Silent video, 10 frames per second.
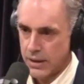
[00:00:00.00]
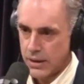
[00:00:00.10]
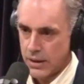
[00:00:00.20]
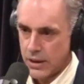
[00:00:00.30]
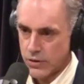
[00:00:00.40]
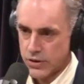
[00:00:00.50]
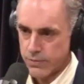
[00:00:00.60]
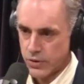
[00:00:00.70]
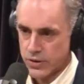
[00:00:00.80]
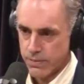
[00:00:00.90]
You were
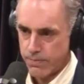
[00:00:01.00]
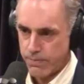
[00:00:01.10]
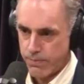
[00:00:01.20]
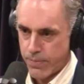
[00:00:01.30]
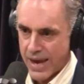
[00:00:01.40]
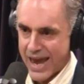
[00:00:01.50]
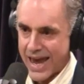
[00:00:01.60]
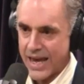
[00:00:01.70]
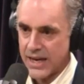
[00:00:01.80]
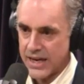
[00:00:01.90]
supposed to
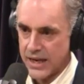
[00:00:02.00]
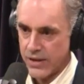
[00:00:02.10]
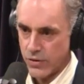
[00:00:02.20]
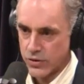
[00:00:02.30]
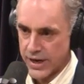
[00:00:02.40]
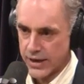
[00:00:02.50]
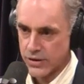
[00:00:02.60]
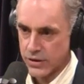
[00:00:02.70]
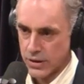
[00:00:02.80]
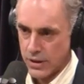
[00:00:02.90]
hand in those
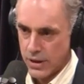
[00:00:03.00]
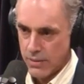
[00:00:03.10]
extra